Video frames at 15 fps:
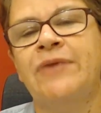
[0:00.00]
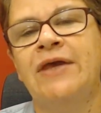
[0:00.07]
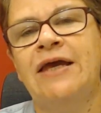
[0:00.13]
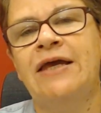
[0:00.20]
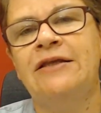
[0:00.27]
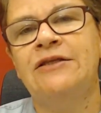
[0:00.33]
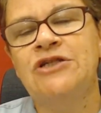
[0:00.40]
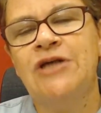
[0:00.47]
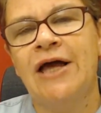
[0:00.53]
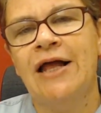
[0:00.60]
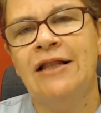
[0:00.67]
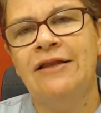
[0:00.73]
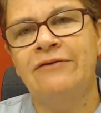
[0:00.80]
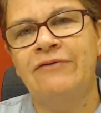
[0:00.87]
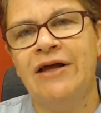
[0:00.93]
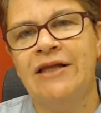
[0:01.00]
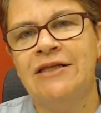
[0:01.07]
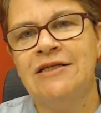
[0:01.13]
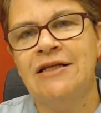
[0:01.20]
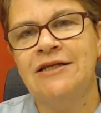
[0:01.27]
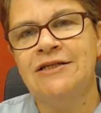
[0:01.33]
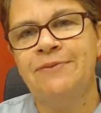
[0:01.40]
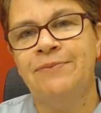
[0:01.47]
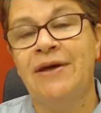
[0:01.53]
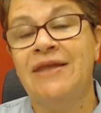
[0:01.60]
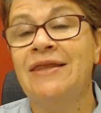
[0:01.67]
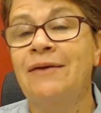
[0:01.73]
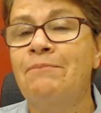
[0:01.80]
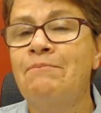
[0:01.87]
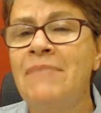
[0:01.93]
in child evangelism and
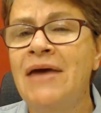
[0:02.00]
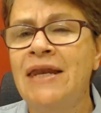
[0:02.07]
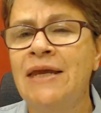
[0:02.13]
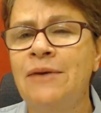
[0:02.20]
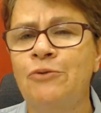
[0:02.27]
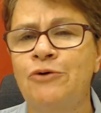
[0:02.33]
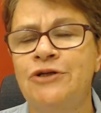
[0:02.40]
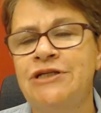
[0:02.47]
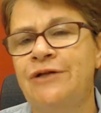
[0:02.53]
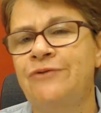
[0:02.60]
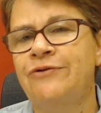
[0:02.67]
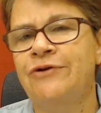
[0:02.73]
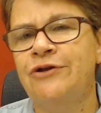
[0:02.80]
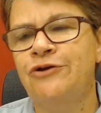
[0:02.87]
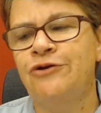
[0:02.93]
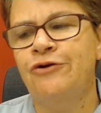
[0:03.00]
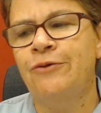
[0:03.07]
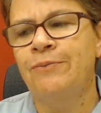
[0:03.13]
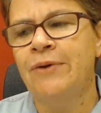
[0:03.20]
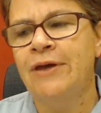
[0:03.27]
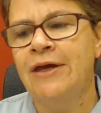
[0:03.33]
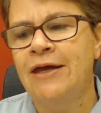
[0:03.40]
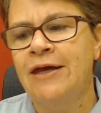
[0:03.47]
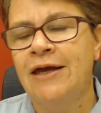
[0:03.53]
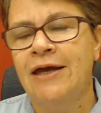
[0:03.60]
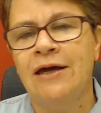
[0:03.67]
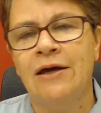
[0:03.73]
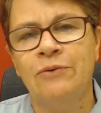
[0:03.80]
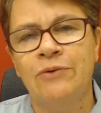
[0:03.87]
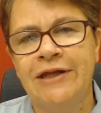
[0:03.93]
that many more children in Europe
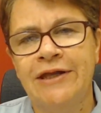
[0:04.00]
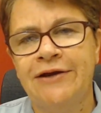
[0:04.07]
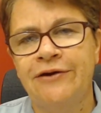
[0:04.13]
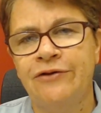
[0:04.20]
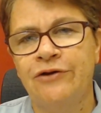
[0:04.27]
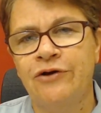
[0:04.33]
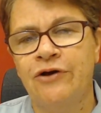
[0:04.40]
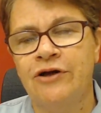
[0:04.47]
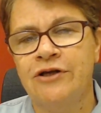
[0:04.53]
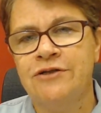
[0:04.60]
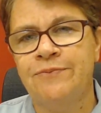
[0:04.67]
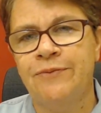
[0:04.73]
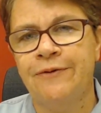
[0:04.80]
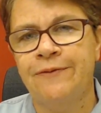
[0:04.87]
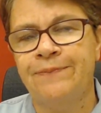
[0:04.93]
uh, will hear the gospel.